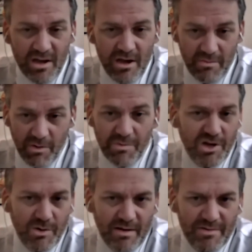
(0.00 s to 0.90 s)
But we do
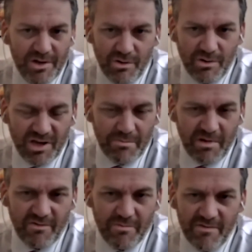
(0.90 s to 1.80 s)
have students coming
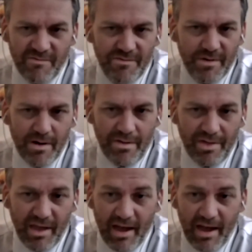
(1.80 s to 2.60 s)
from even further than that.